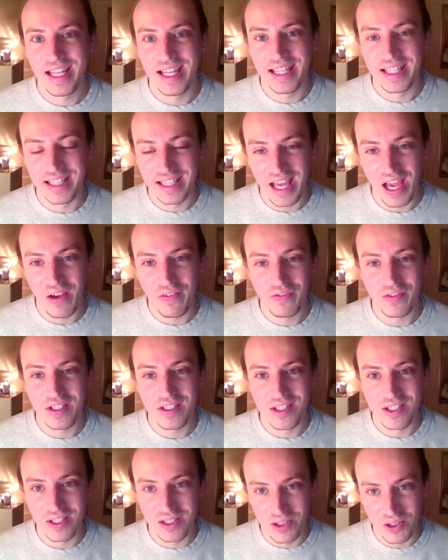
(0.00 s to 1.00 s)
left
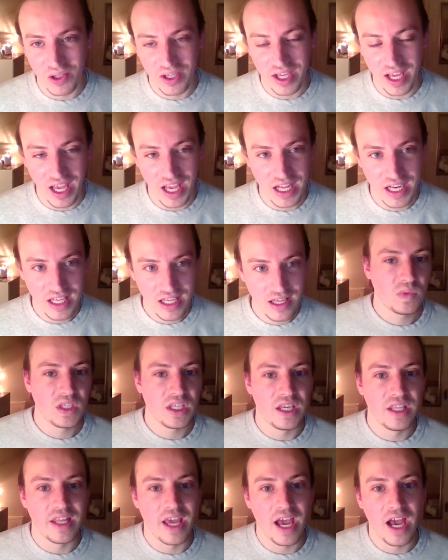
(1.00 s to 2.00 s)
to look at.
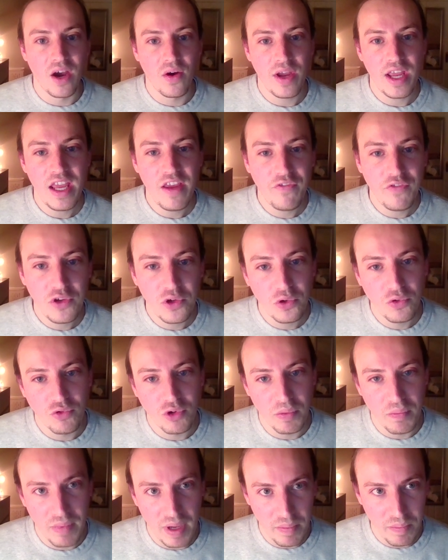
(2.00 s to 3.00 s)
Now, if you'll
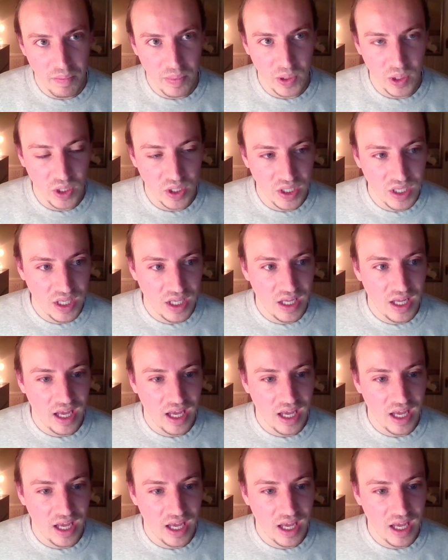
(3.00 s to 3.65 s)
remember,